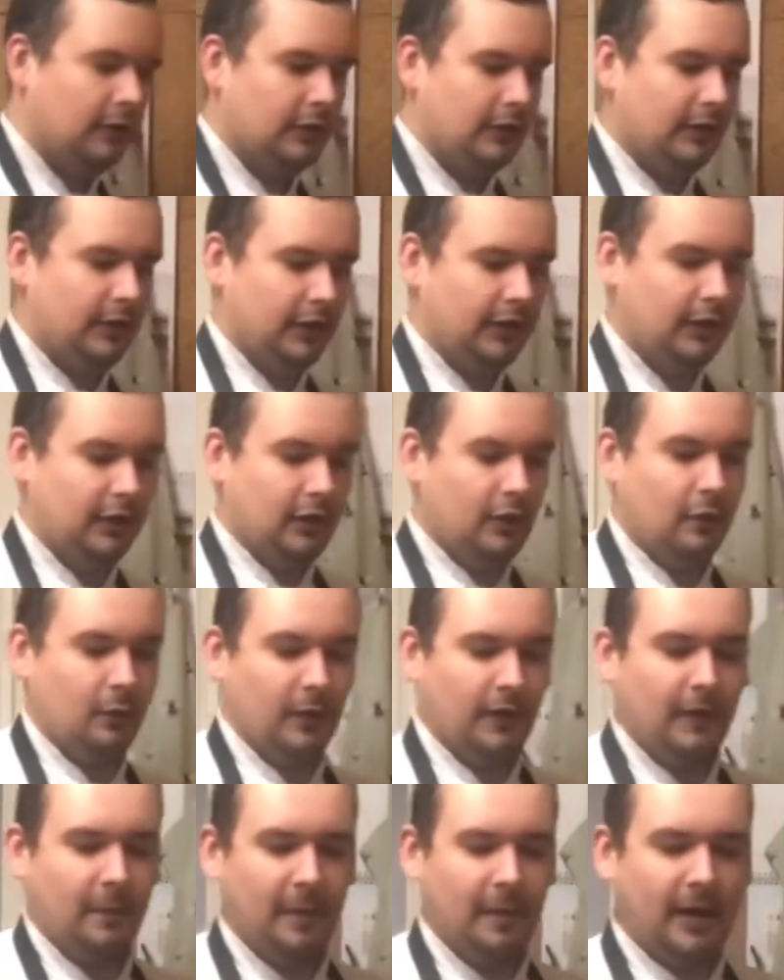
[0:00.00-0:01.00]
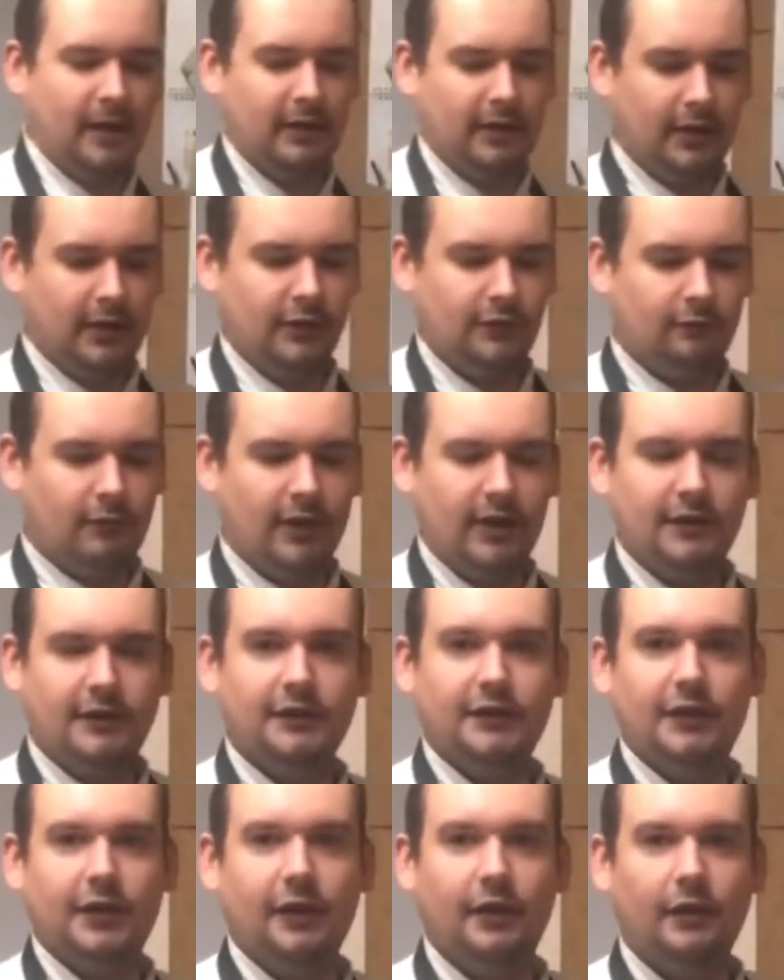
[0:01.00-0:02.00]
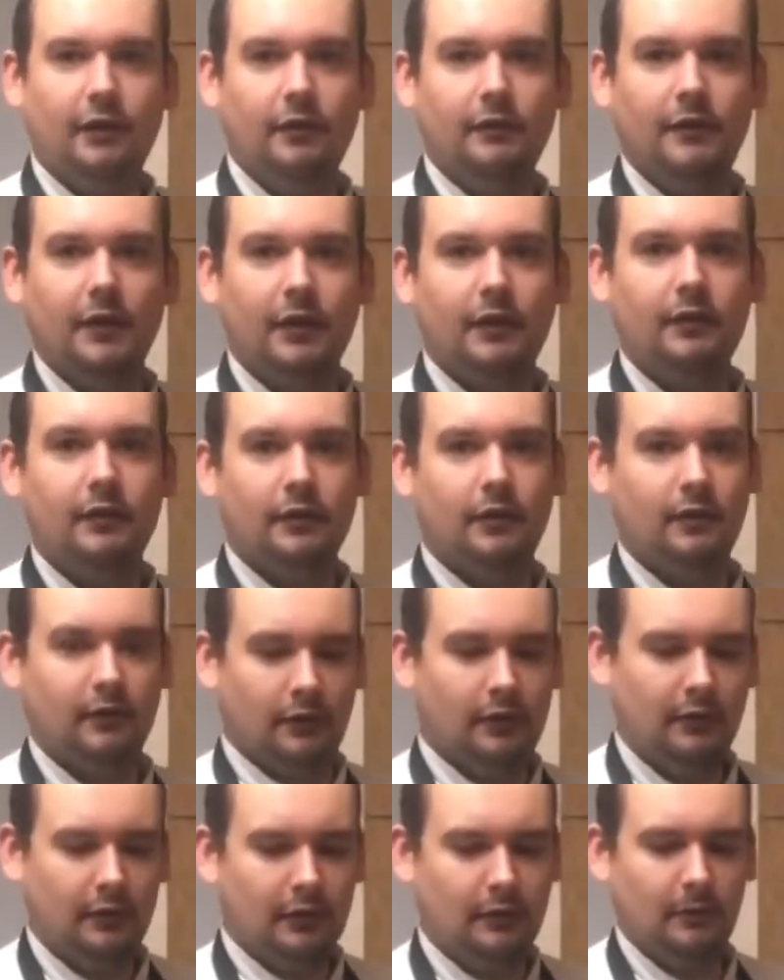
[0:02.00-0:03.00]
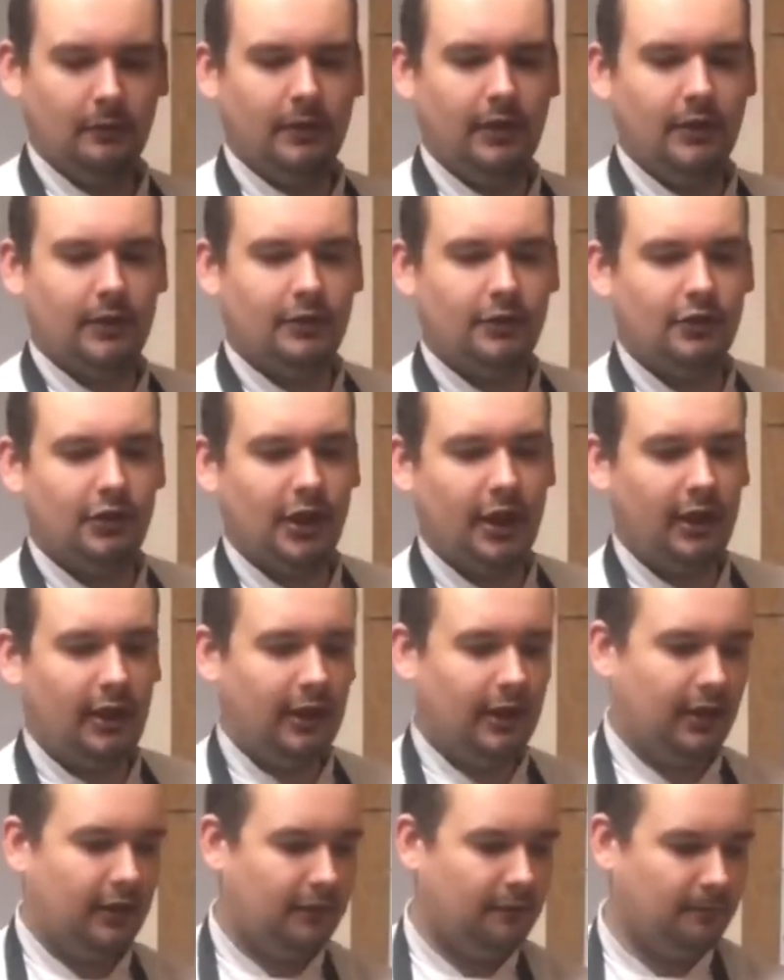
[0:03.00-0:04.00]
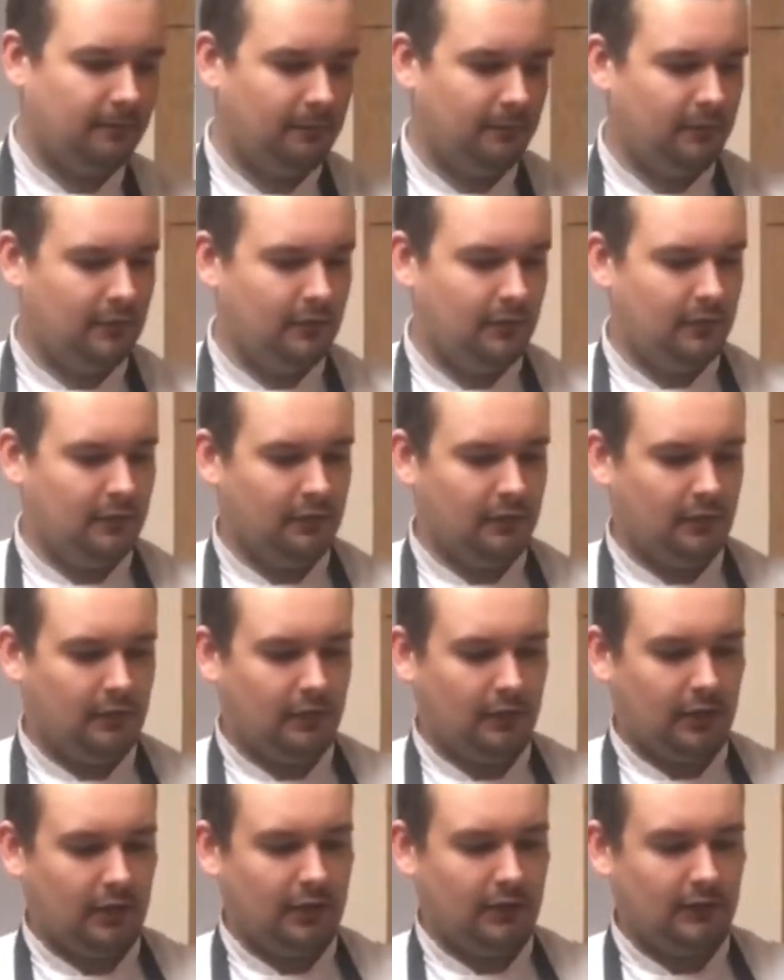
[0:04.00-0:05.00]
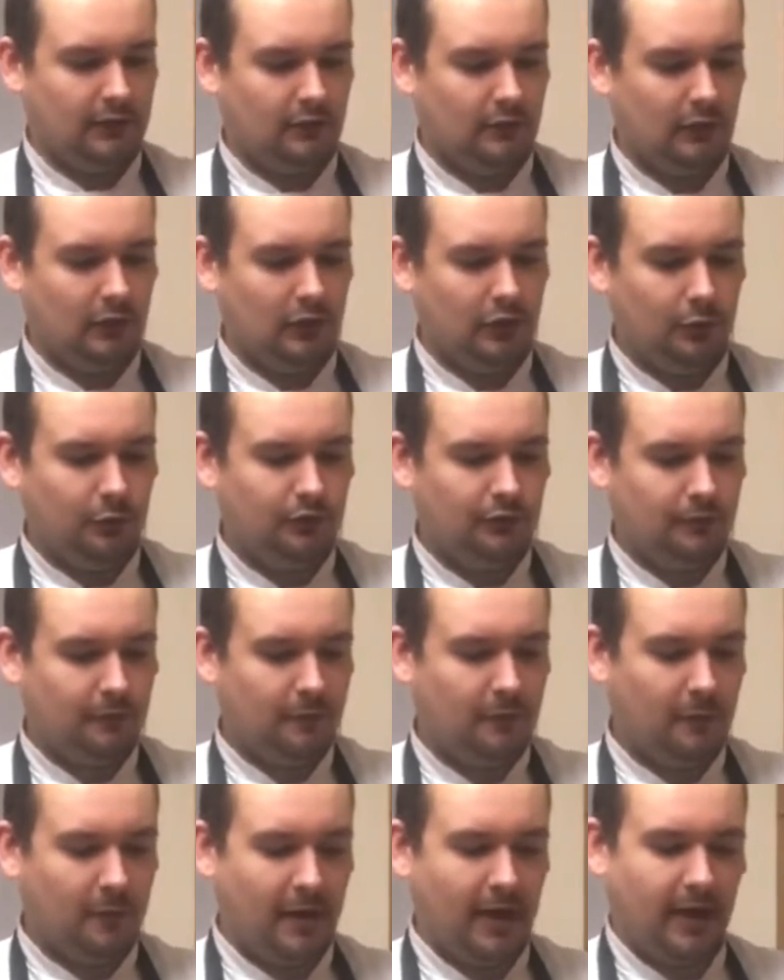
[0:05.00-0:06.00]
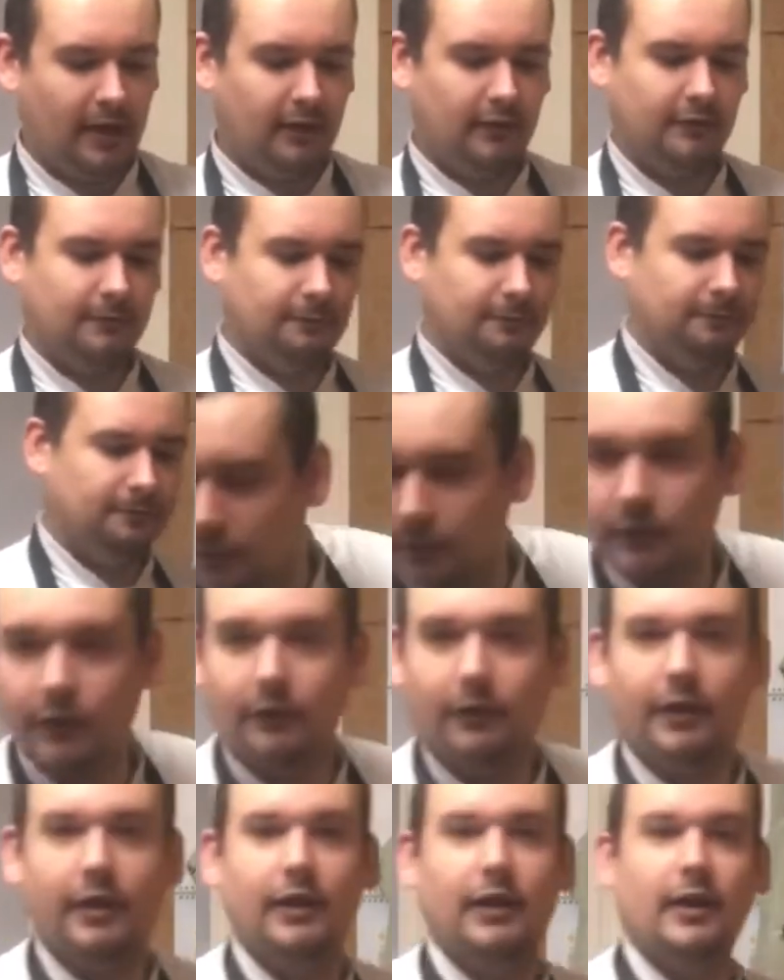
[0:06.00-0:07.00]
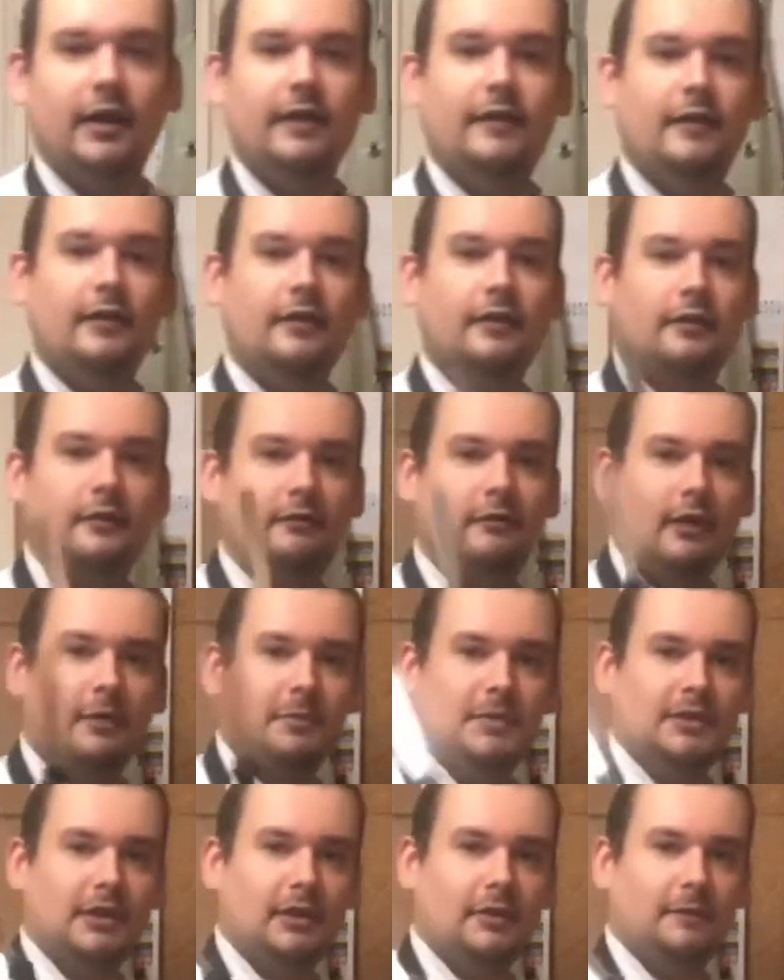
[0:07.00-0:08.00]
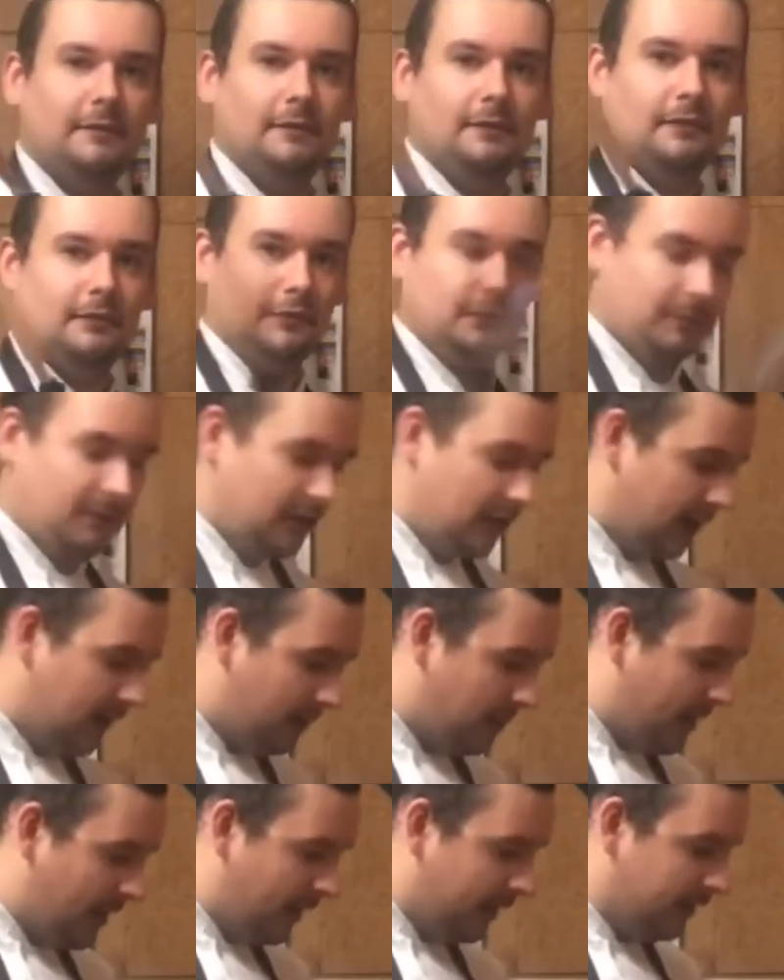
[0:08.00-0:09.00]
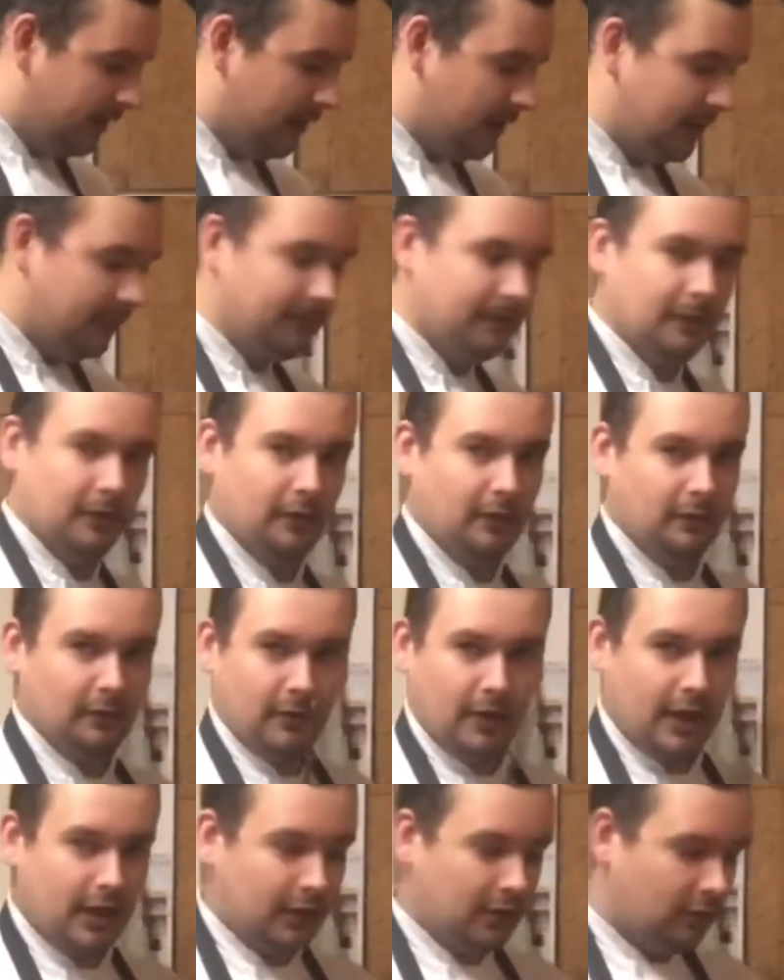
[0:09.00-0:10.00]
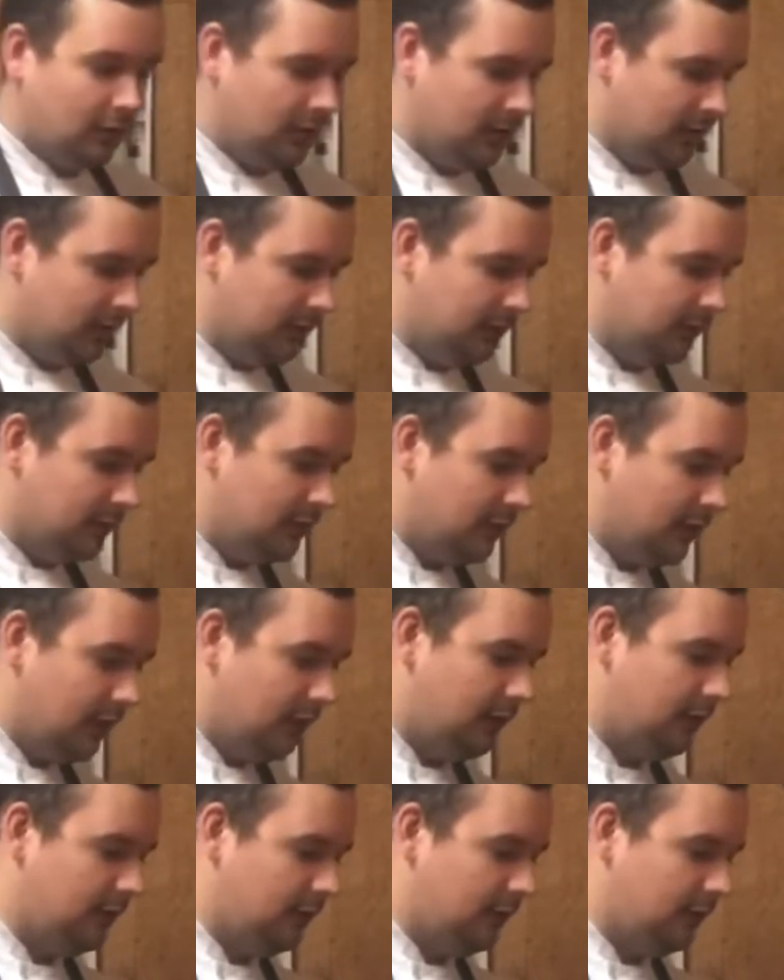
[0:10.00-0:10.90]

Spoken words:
Then you know when the pancake's ready to turn over, when you can shake it and it's loose from the pan. So you can either grab yourself something like a palette knife or what I call a gazunder